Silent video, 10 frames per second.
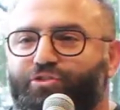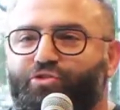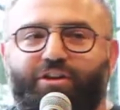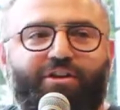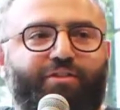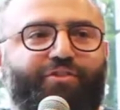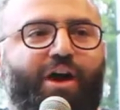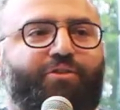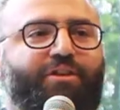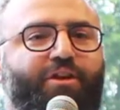trickled
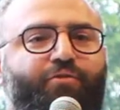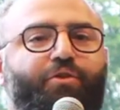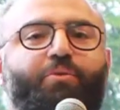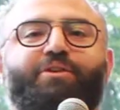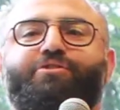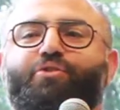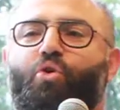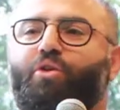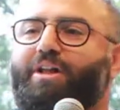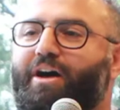down and influenced
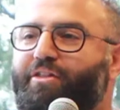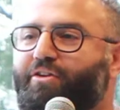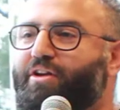all other